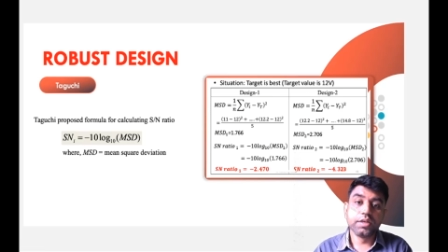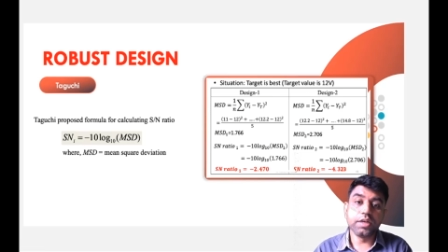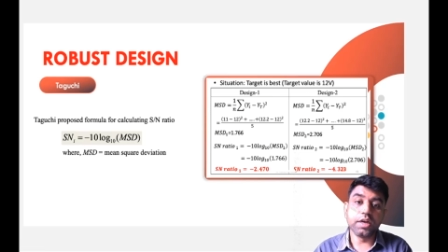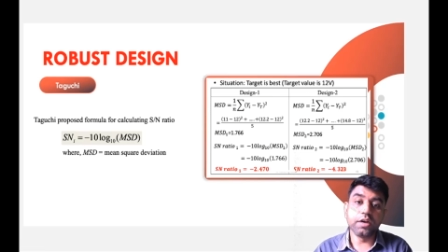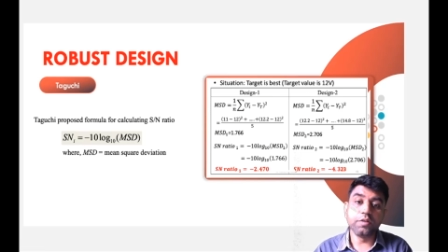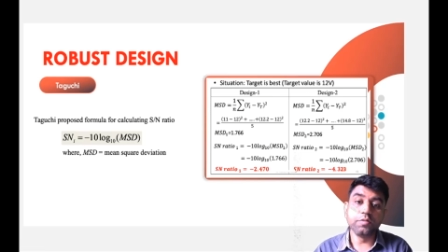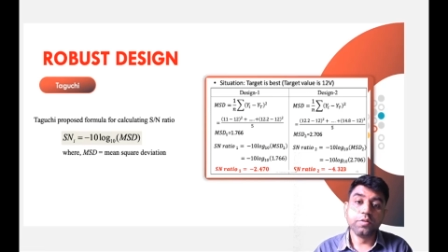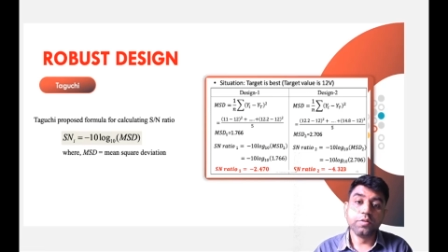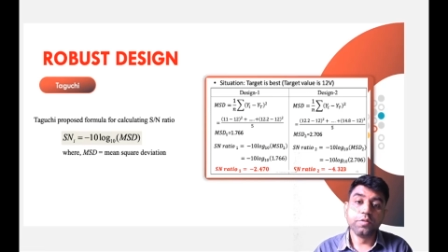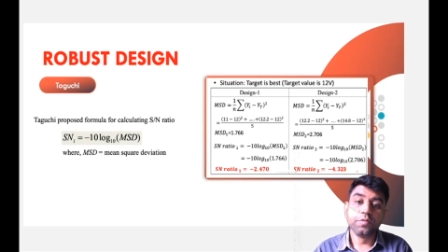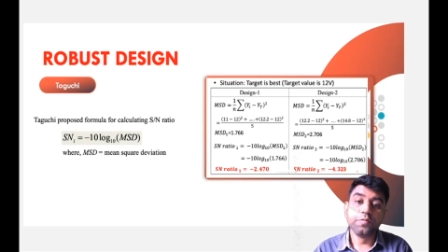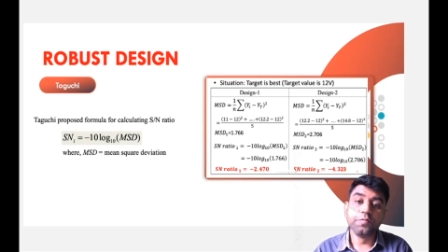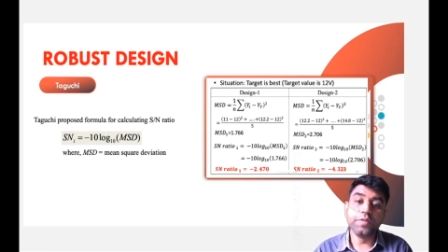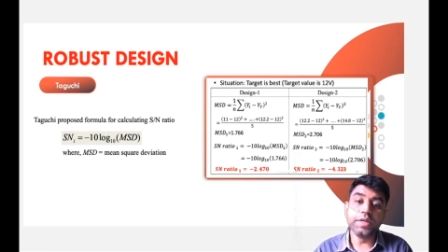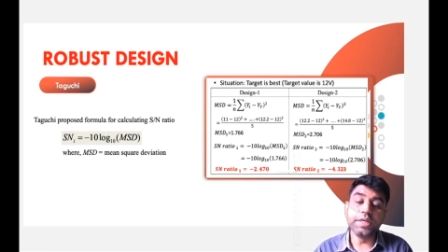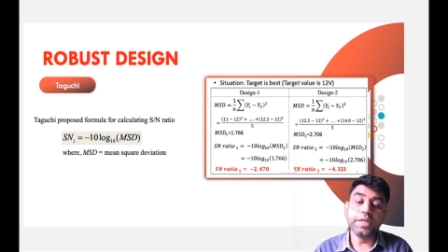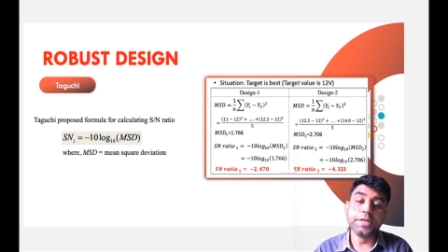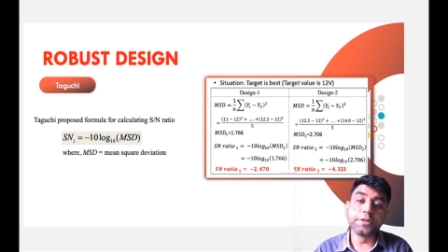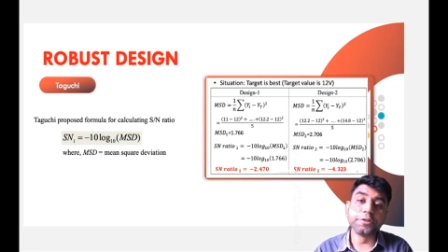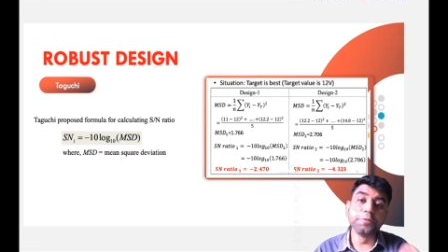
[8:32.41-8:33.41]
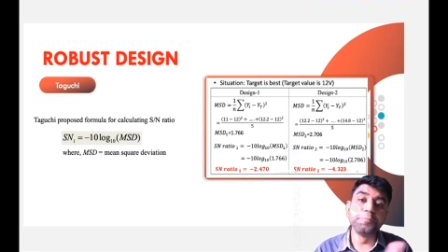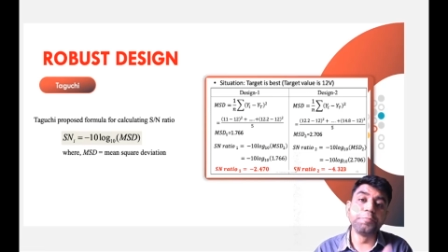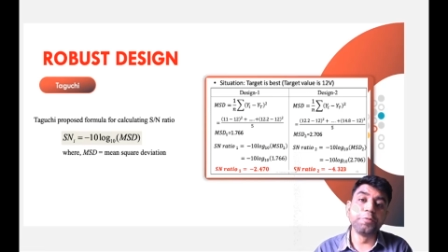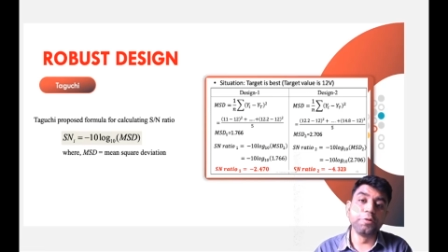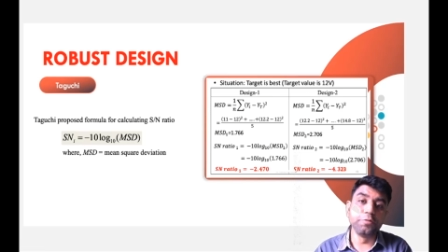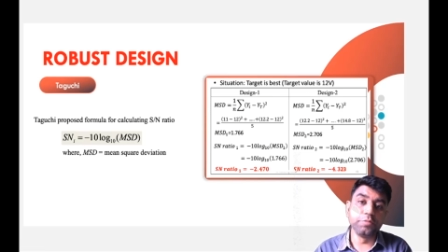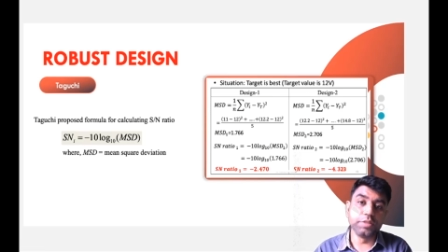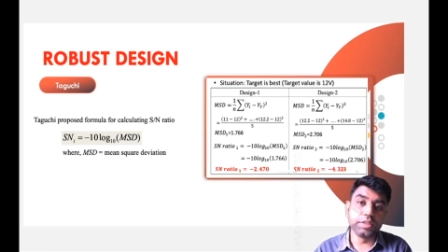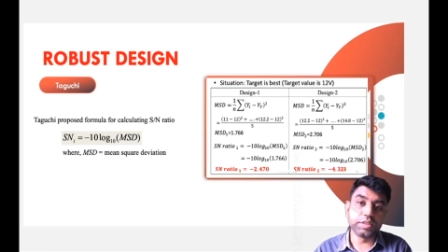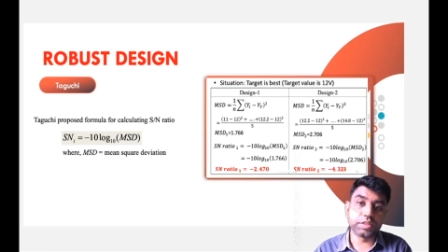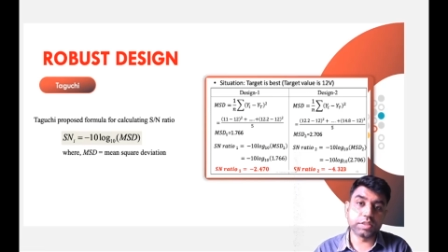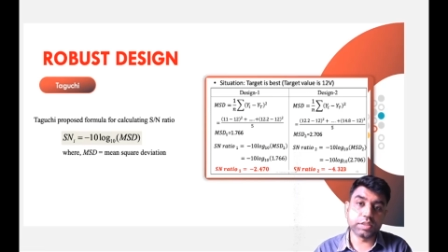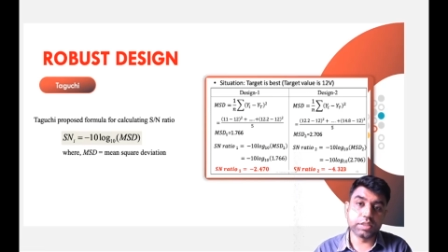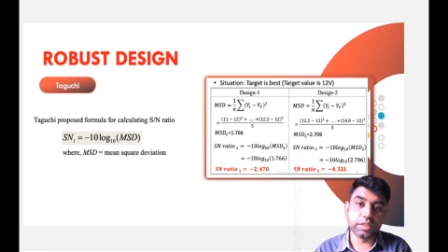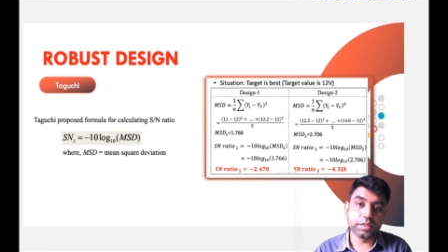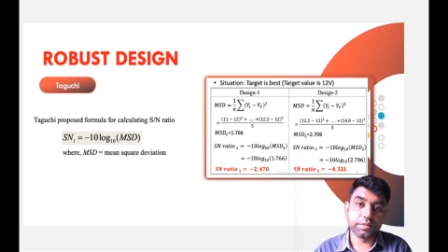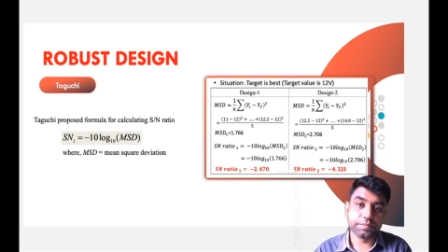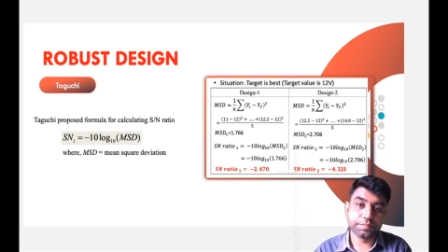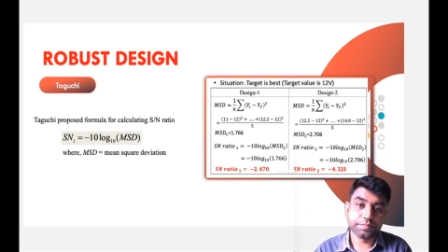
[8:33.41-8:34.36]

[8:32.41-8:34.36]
Now we need to prove this thing.